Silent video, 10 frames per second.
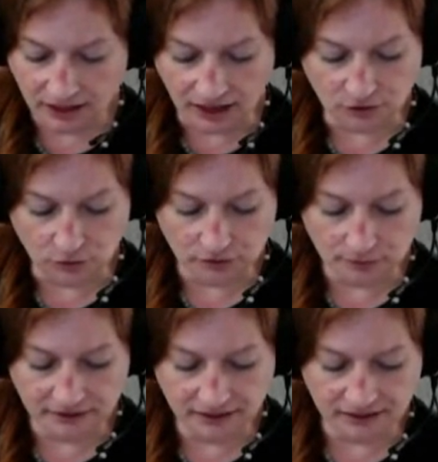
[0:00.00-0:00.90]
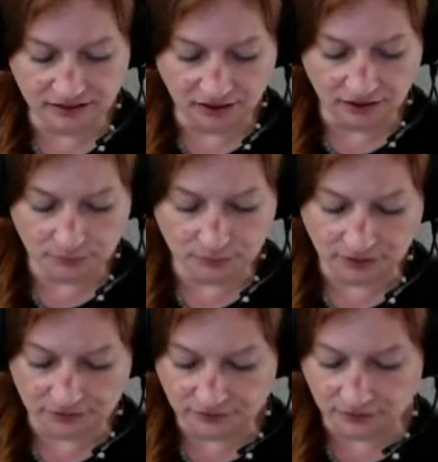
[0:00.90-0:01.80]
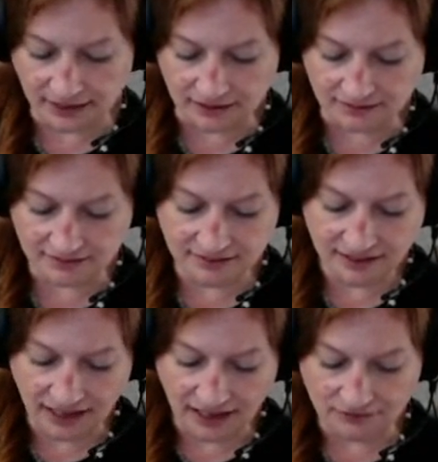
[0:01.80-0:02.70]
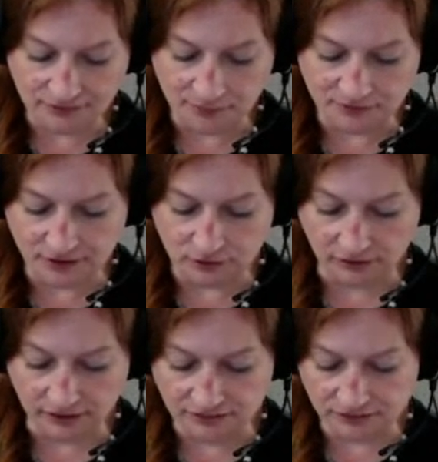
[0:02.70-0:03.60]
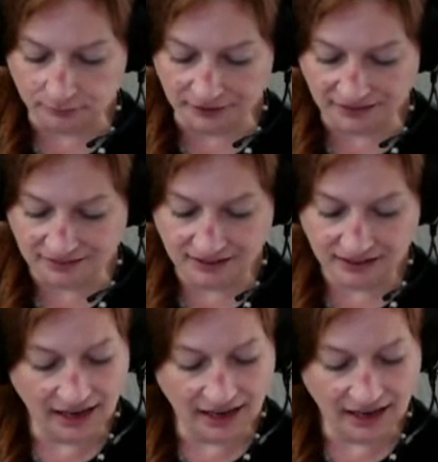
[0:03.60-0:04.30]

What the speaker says: $250,000 worth of grants from the federal government,